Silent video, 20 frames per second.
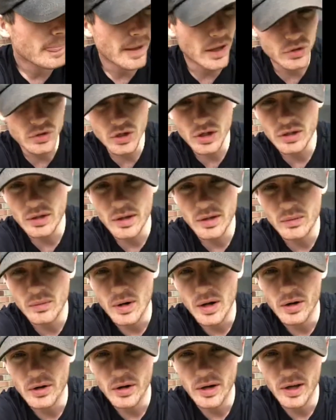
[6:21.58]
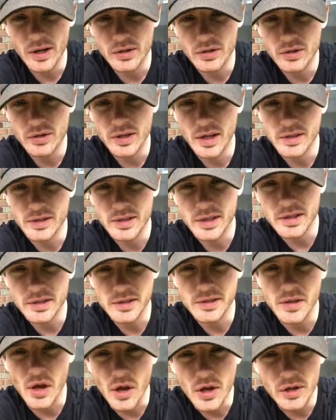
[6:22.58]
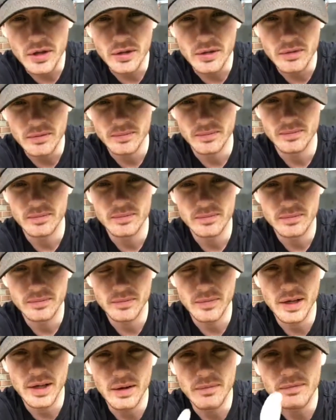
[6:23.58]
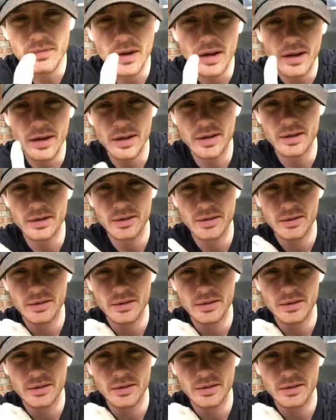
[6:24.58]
I drink a lot of water and exercise and get sun, and I'm fine.